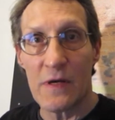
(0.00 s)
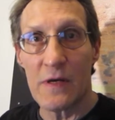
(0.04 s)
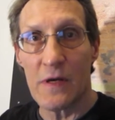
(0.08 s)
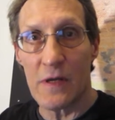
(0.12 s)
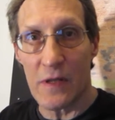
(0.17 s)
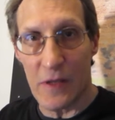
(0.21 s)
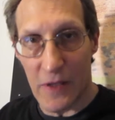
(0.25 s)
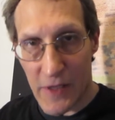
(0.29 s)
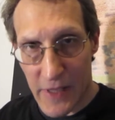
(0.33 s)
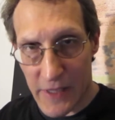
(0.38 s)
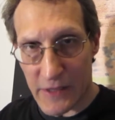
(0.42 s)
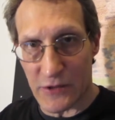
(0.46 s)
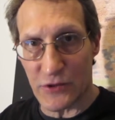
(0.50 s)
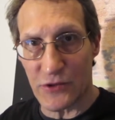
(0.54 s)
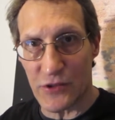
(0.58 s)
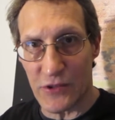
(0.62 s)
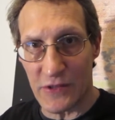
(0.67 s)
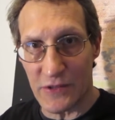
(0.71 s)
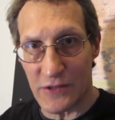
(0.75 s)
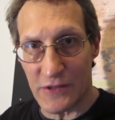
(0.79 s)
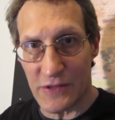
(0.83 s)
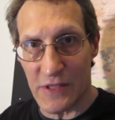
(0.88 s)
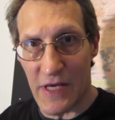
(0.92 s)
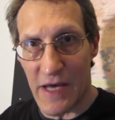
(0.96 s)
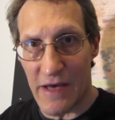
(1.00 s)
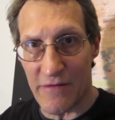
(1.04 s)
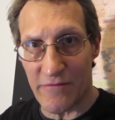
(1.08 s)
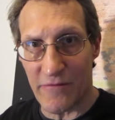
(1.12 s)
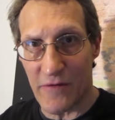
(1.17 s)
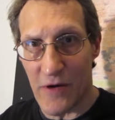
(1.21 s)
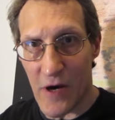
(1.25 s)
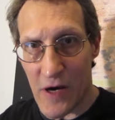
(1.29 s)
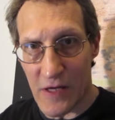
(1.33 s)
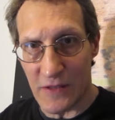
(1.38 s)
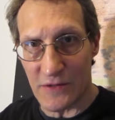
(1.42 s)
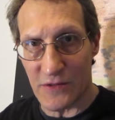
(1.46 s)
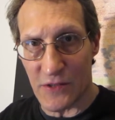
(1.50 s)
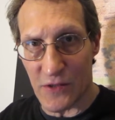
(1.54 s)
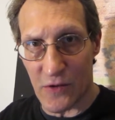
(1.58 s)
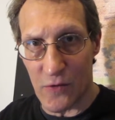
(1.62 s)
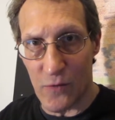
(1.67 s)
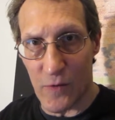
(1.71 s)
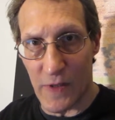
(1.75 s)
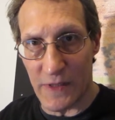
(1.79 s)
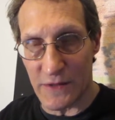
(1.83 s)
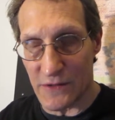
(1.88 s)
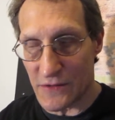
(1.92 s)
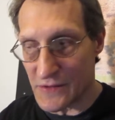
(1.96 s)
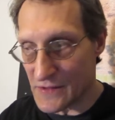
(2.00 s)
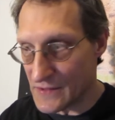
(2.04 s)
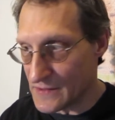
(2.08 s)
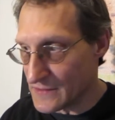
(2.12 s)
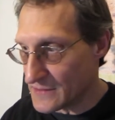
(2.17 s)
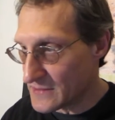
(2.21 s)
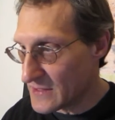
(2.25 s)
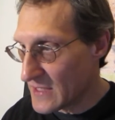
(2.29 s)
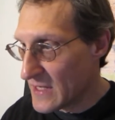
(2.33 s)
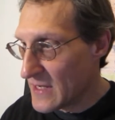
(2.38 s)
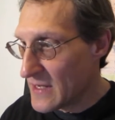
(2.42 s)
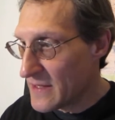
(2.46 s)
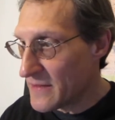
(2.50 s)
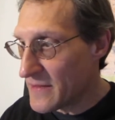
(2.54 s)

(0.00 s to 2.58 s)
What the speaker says: elections have consequences.